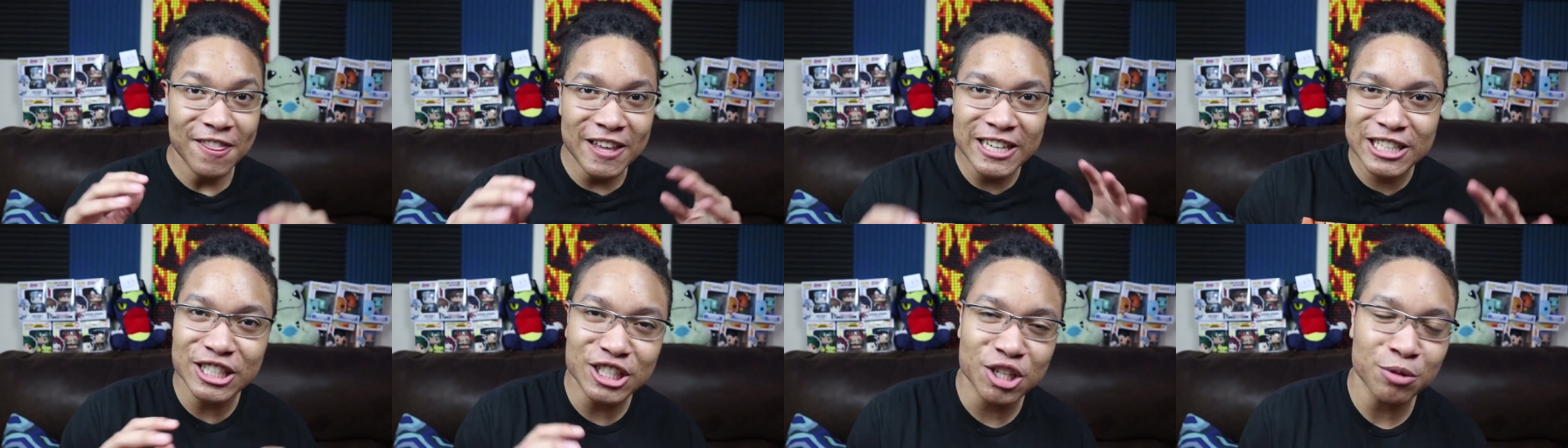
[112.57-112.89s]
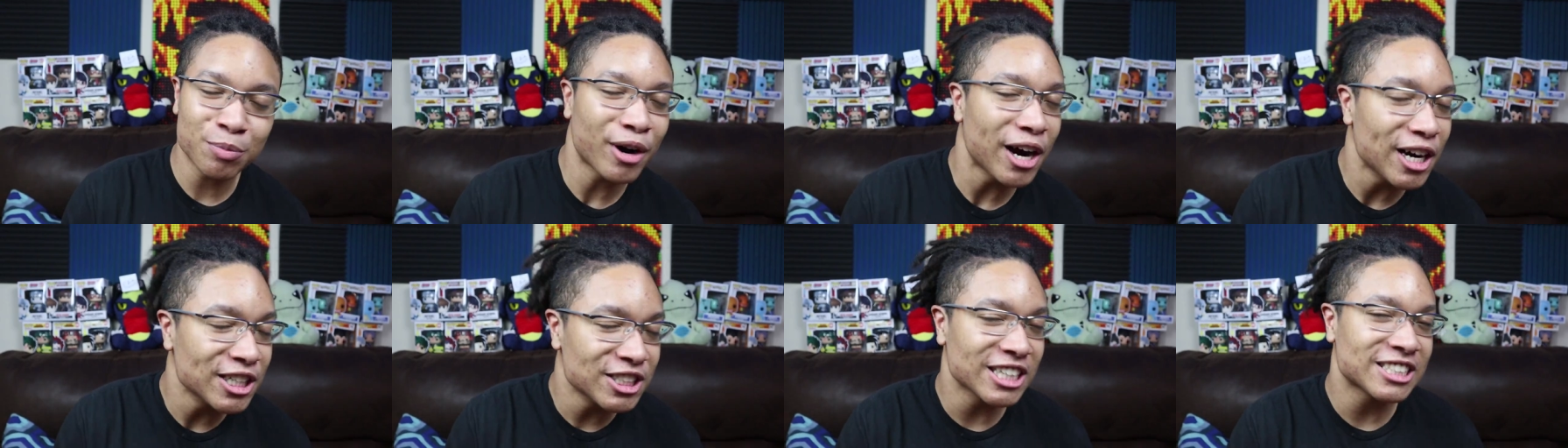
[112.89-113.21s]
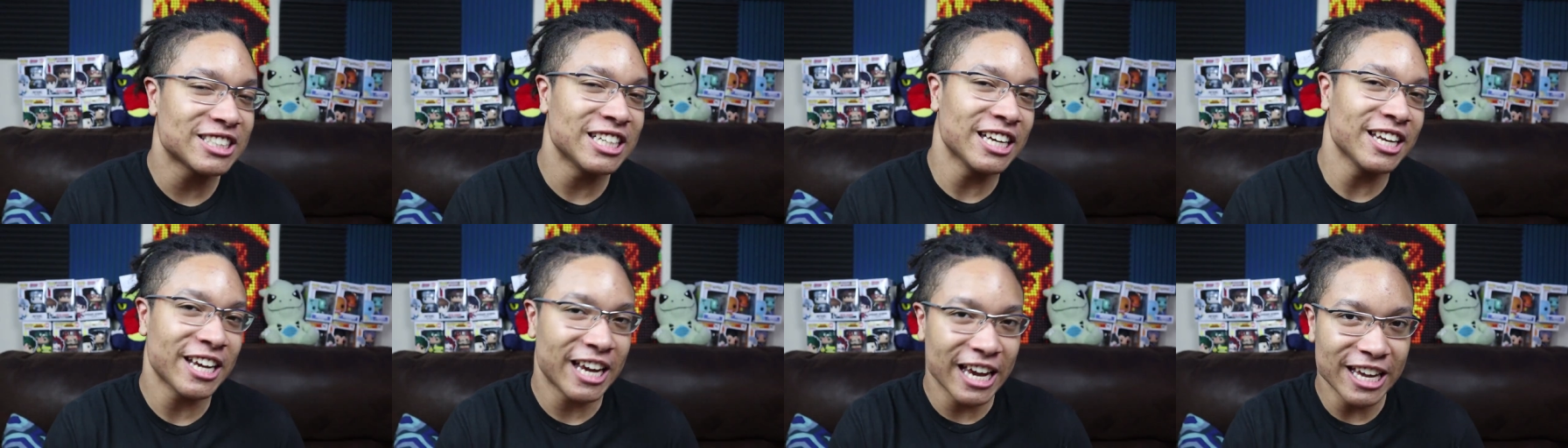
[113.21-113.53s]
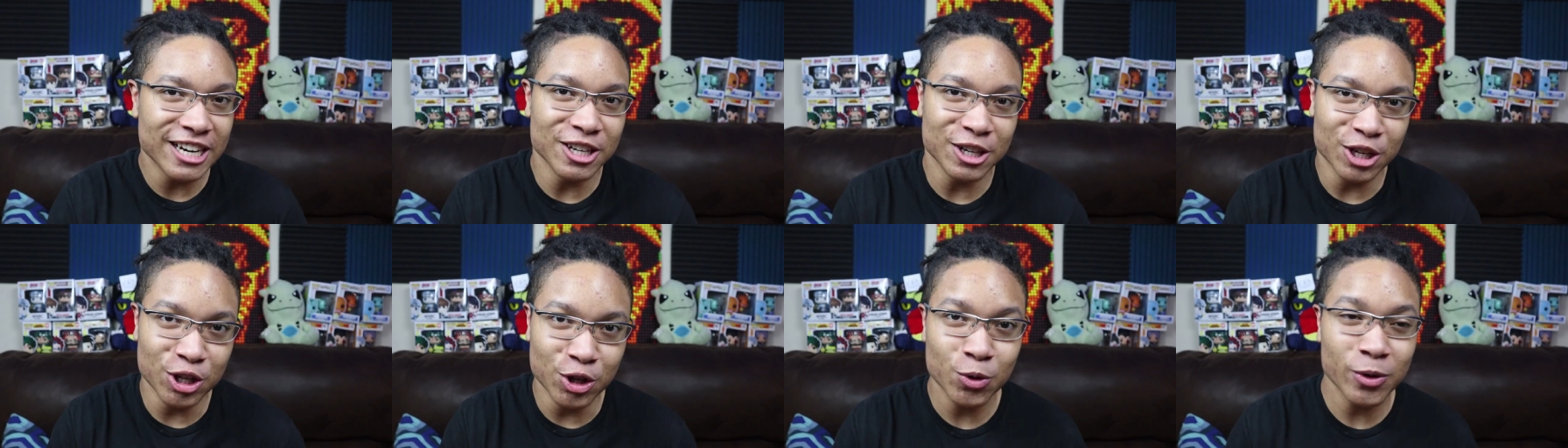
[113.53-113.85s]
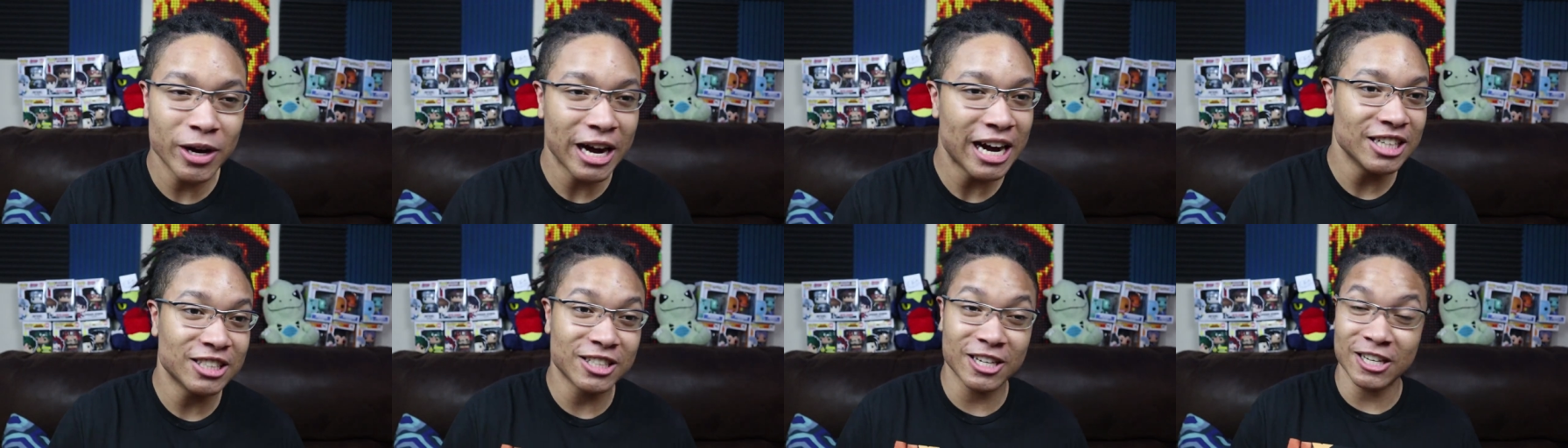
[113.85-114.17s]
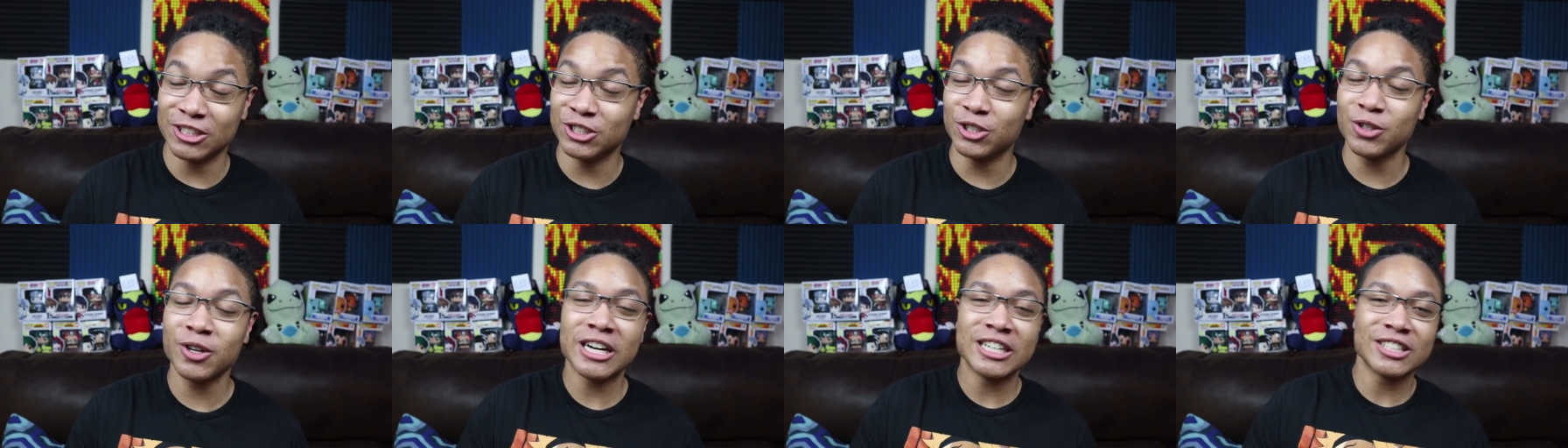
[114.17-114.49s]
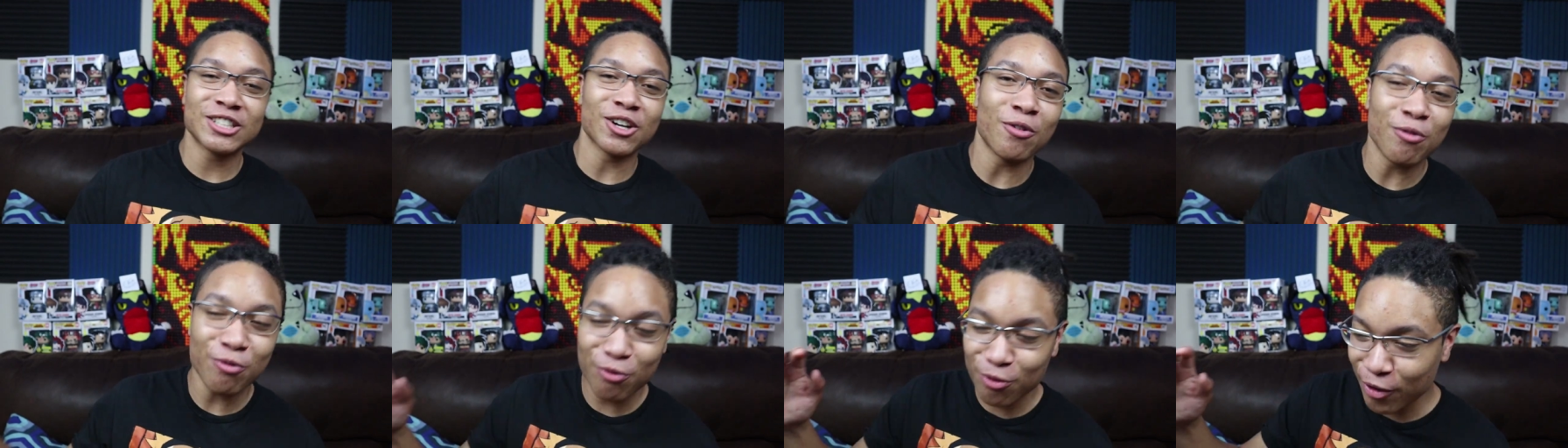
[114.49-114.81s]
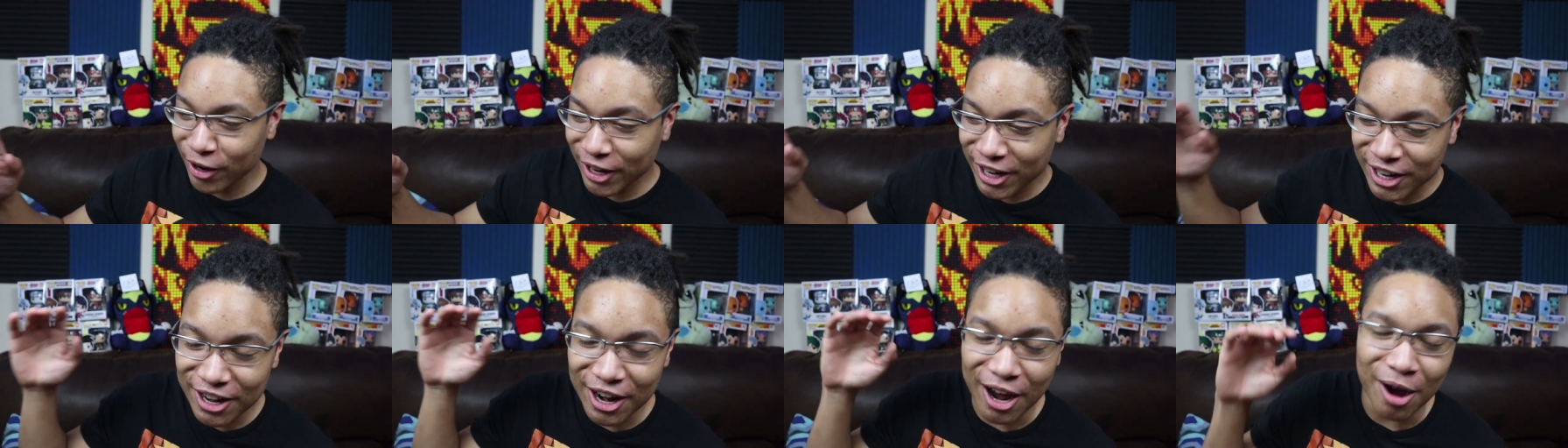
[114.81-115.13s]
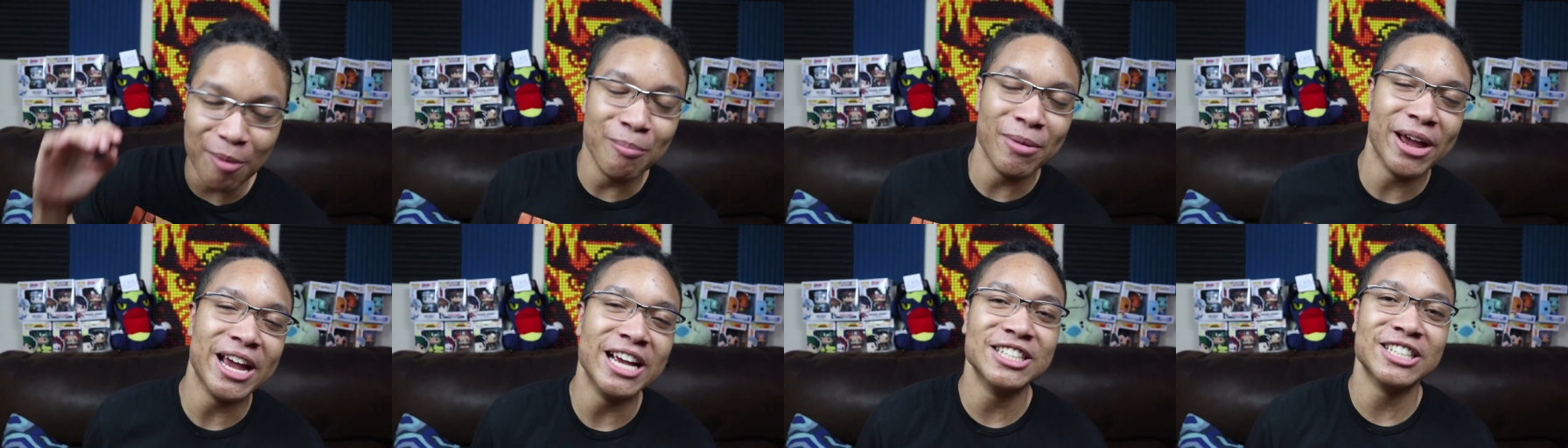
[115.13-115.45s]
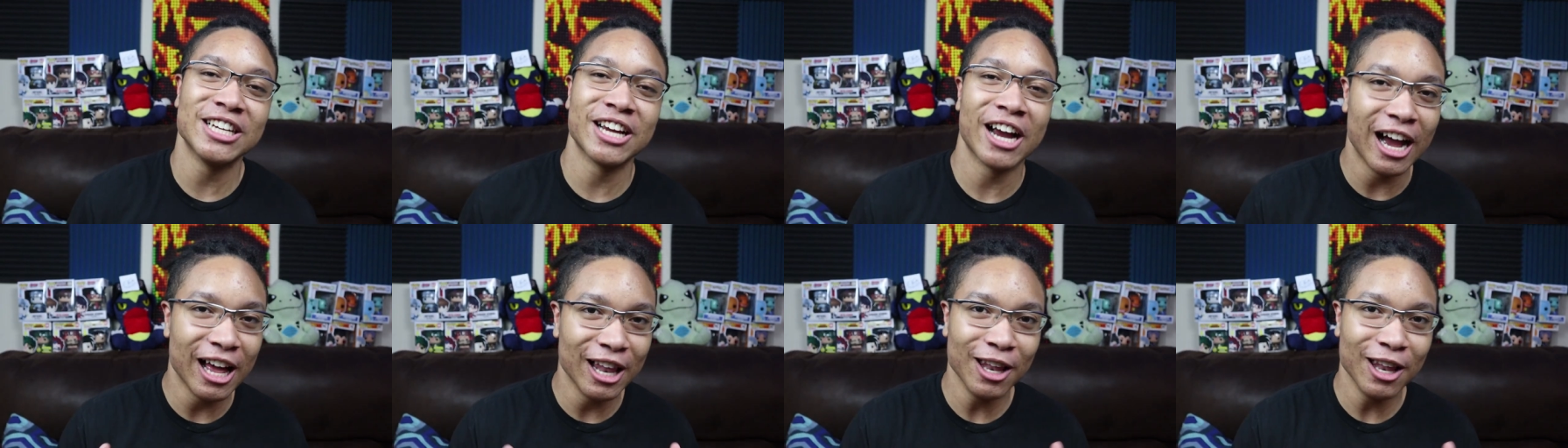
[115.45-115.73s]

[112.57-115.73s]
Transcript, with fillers: This is a project dedicated to you guys because you guys are freaking amazing.